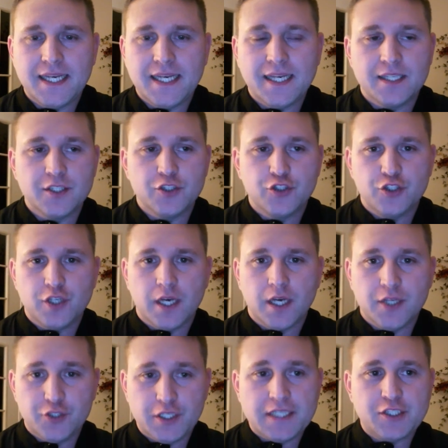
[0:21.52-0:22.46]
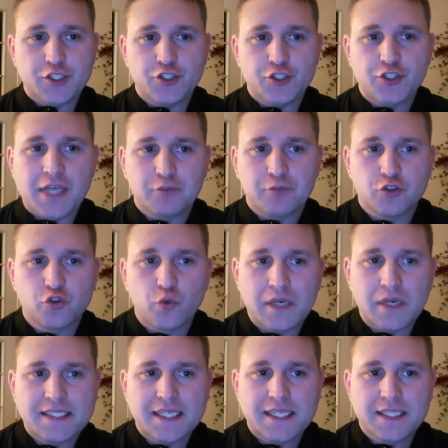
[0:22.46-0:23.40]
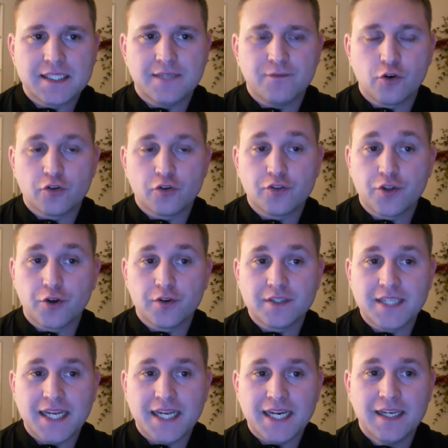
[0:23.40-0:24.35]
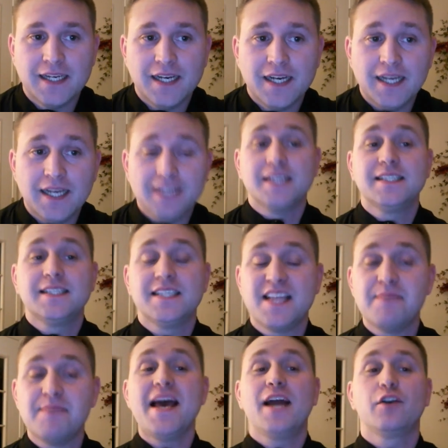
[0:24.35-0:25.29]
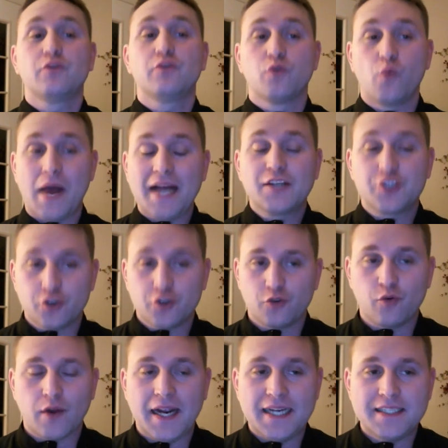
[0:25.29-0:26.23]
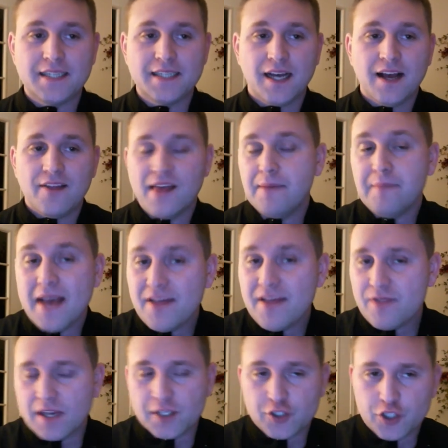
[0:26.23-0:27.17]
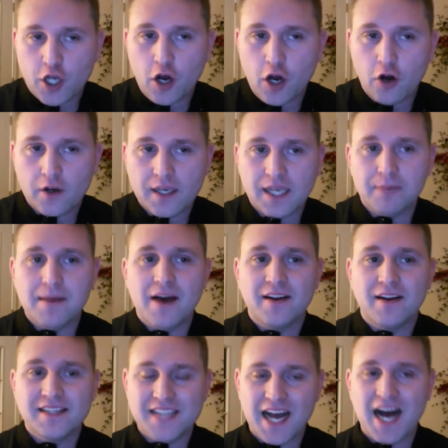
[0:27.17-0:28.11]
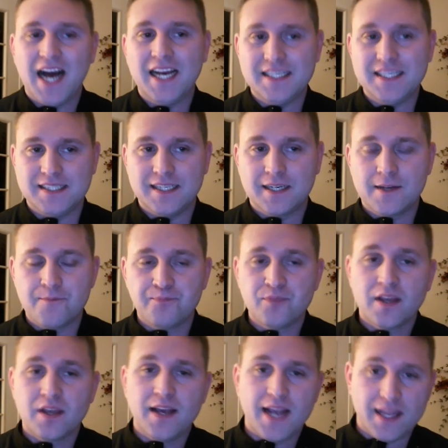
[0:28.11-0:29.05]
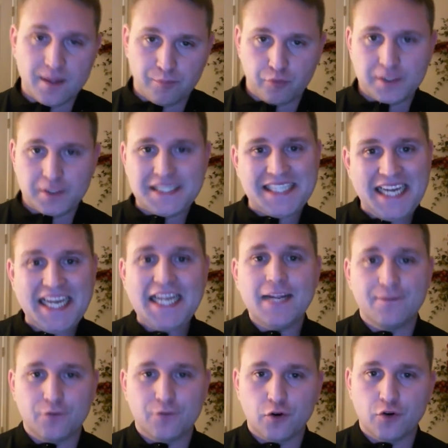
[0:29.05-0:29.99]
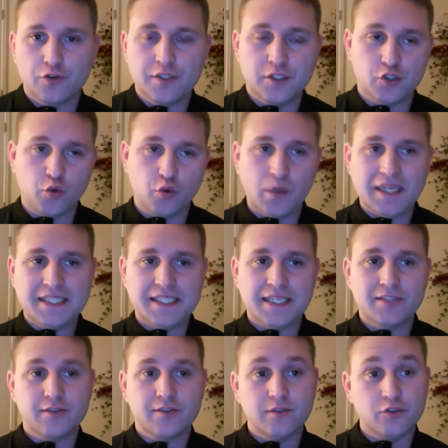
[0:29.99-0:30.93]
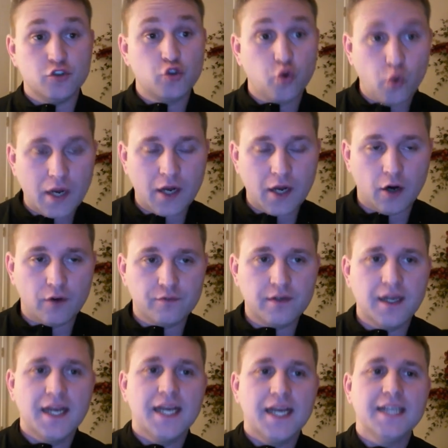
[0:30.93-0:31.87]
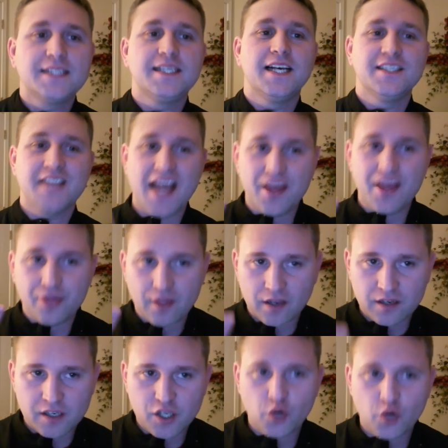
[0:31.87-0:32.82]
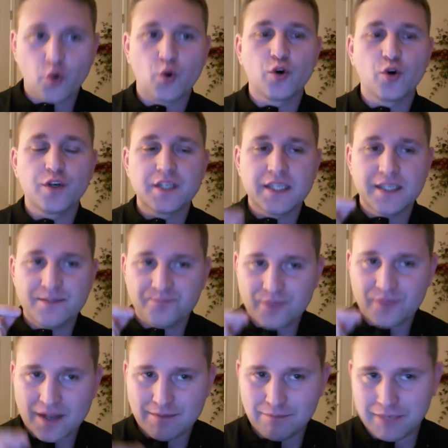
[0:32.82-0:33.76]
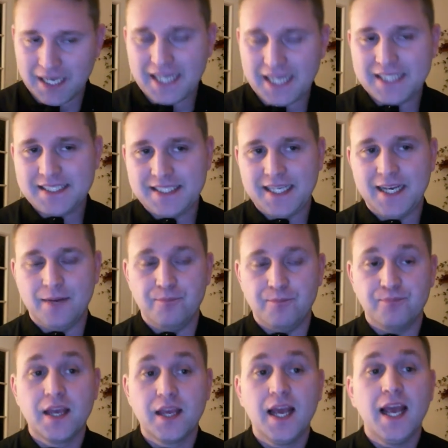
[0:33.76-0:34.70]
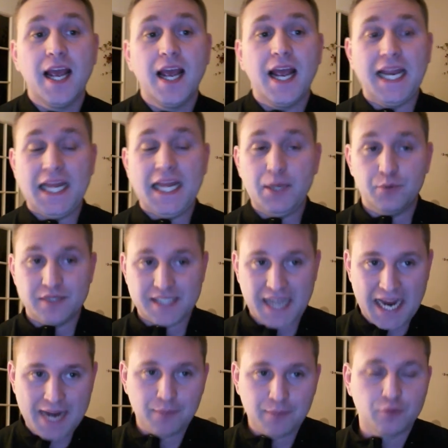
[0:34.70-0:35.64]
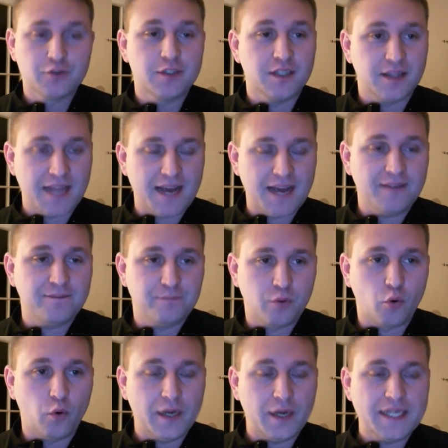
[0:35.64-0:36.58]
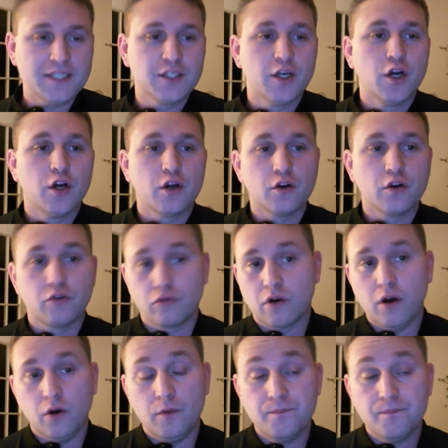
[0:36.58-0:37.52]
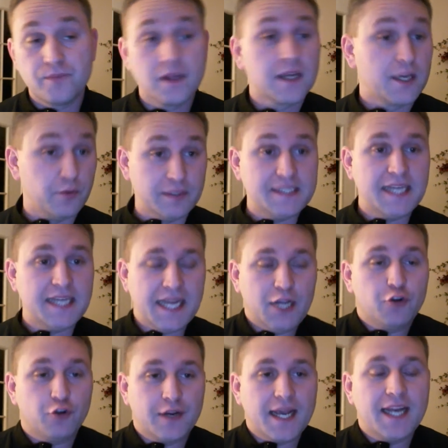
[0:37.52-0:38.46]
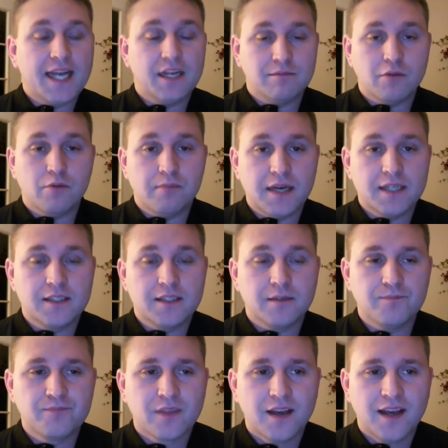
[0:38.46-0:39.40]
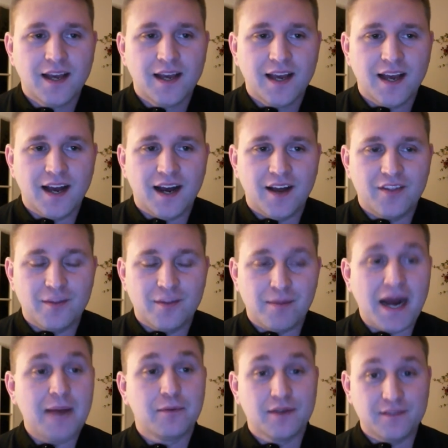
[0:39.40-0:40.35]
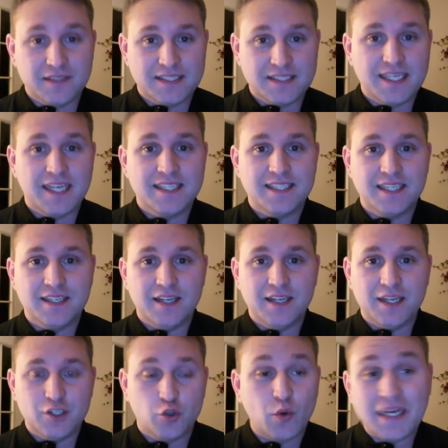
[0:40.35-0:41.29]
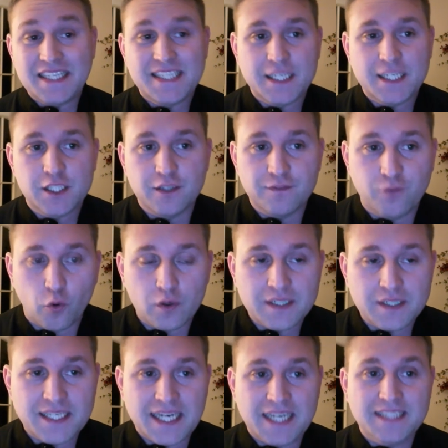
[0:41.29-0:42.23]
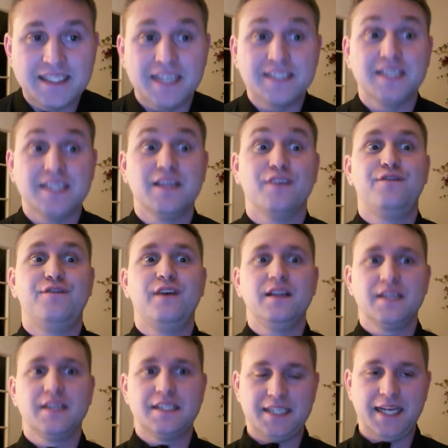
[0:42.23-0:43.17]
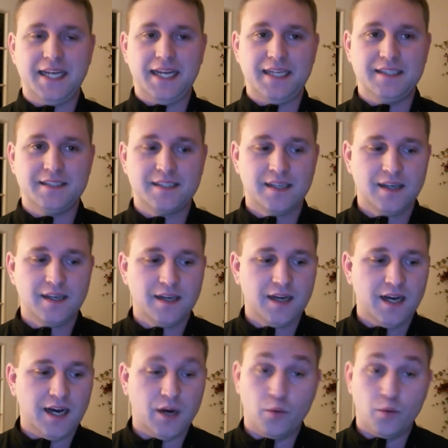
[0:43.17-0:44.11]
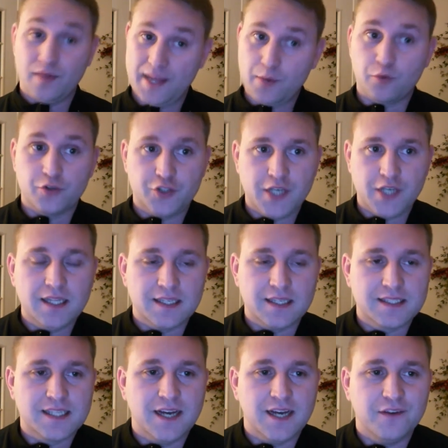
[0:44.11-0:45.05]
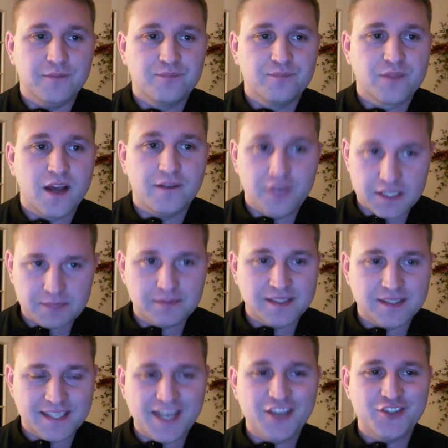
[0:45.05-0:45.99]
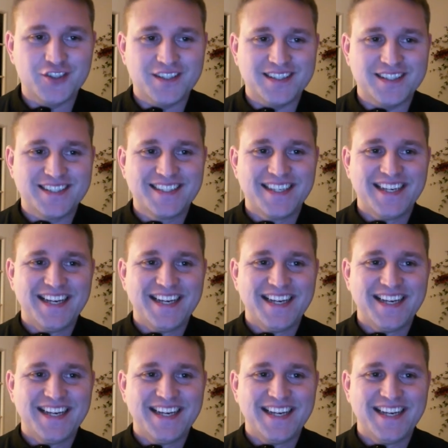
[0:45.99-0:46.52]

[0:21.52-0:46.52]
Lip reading: in Genesis chapter 26 and verse 13, it says, "And the man waxed great." That man that it's talking about is Isaac. In the preceding verse, in 26 and 12, it says, "And the Lord blessed him." And he was able to, that point, grow. Can we say he created momentum? The Bible even says in 26 and 14, it says, "And the Philistines, well, they were jealous of him, of his possessions."